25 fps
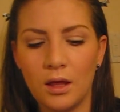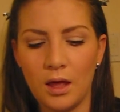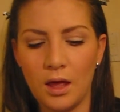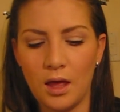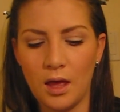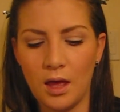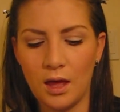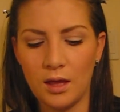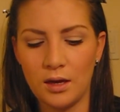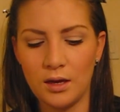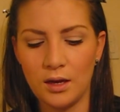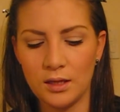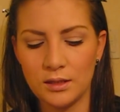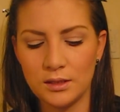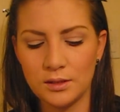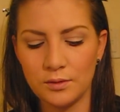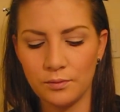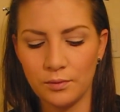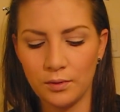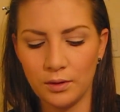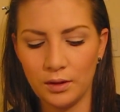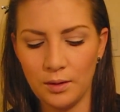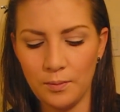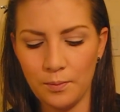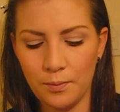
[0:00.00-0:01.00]
And it's a
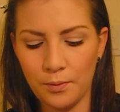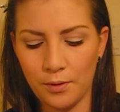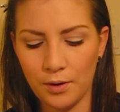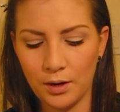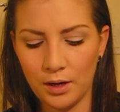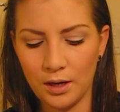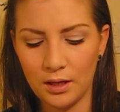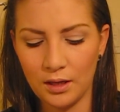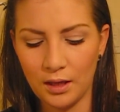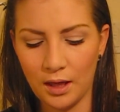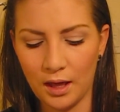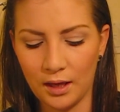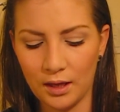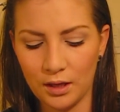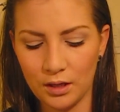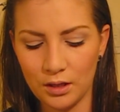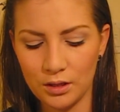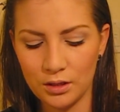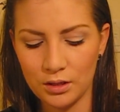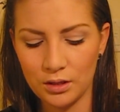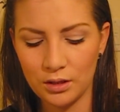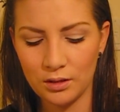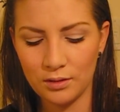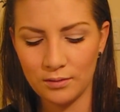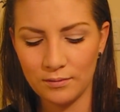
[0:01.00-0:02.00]
really pretty, like,
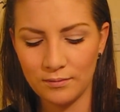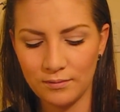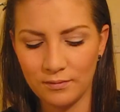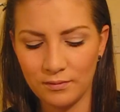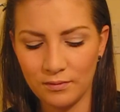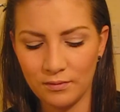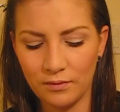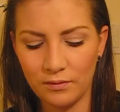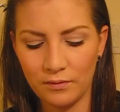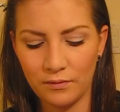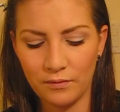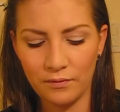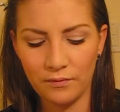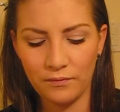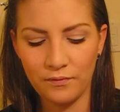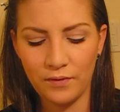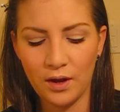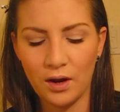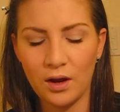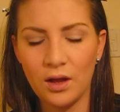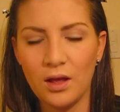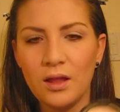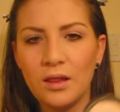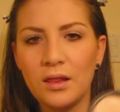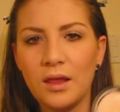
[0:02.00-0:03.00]

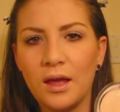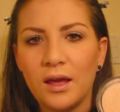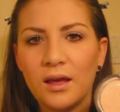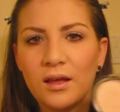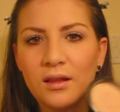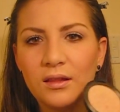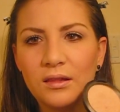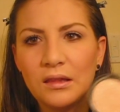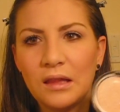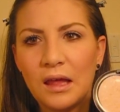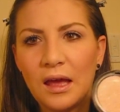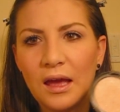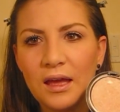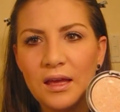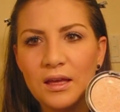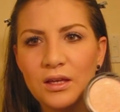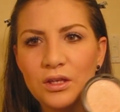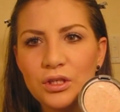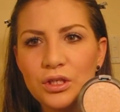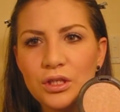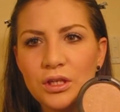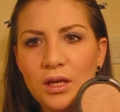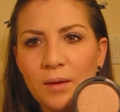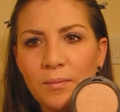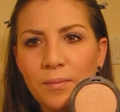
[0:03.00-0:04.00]
very like
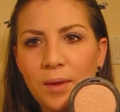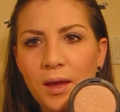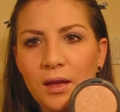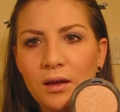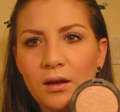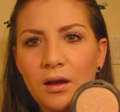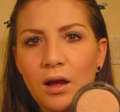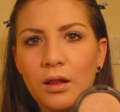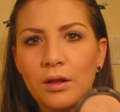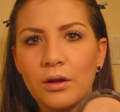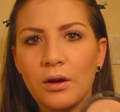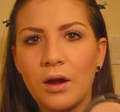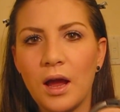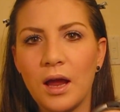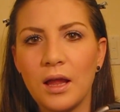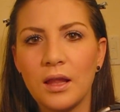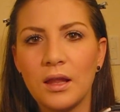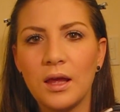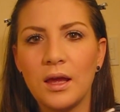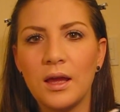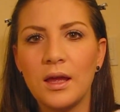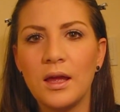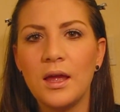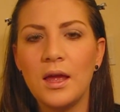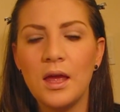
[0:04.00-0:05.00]
light champagne color
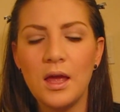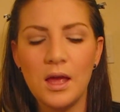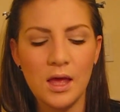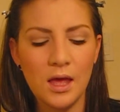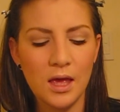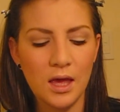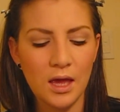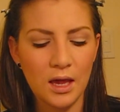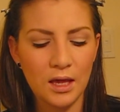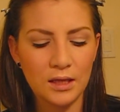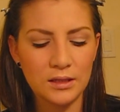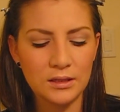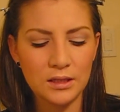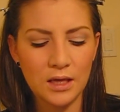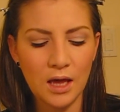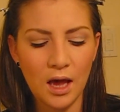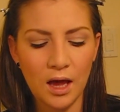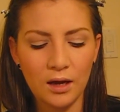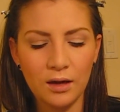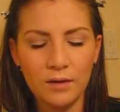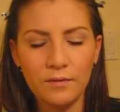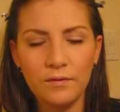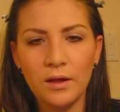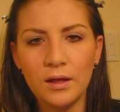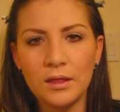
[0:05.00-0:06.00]
highlight. It's
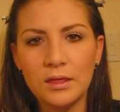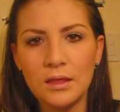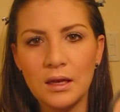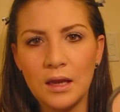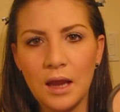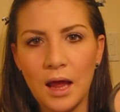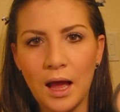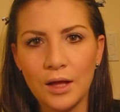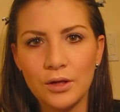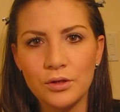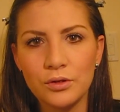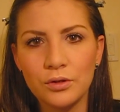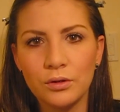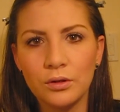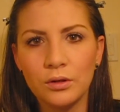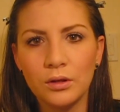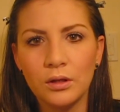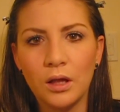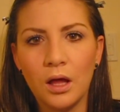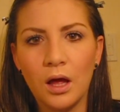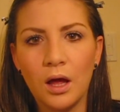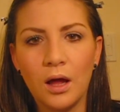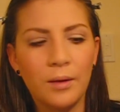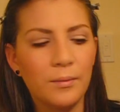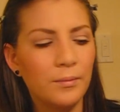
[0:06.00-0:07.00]
kind of like the
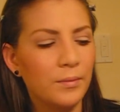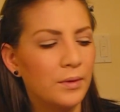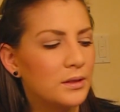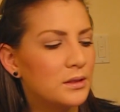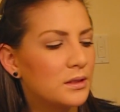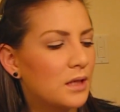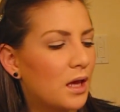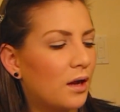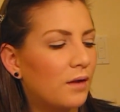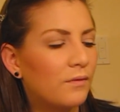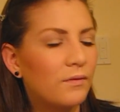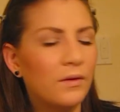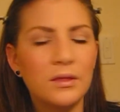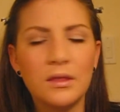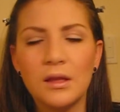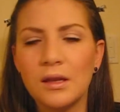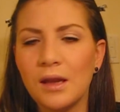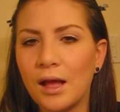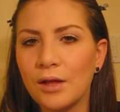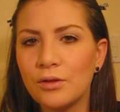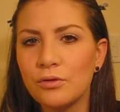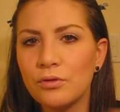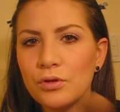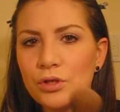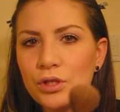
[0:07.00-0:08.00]
natural,
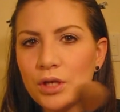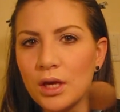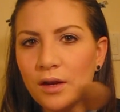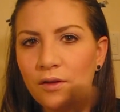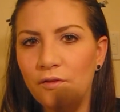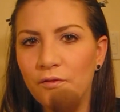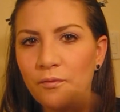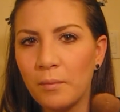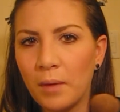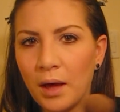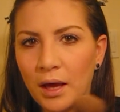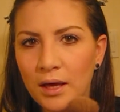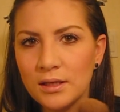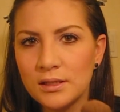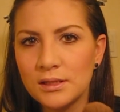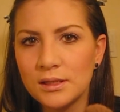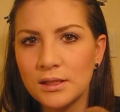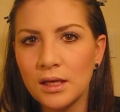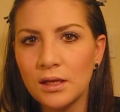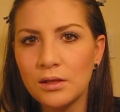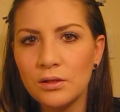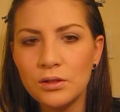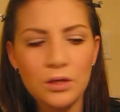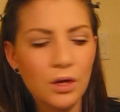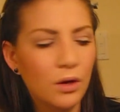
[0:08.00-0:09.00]
shade of my
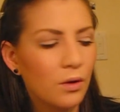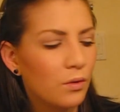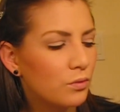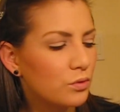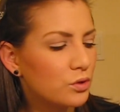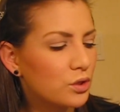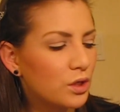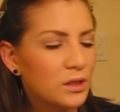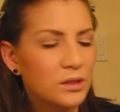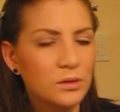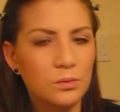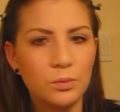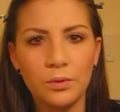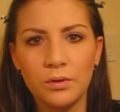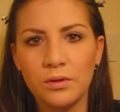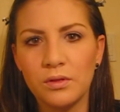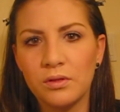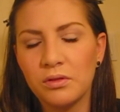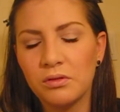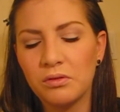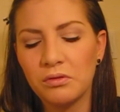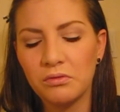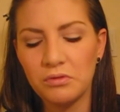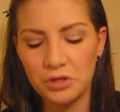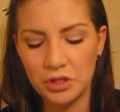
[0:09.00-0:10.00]
skin tone, just
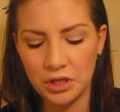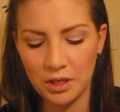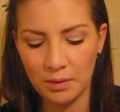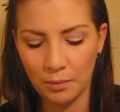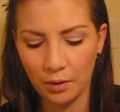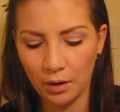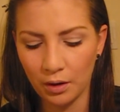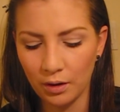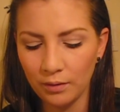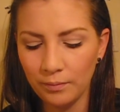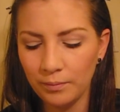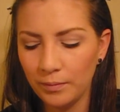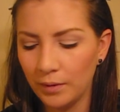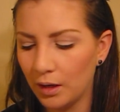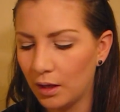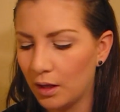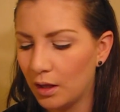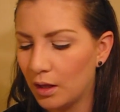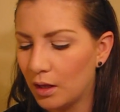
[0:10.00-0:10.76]
with shimmer.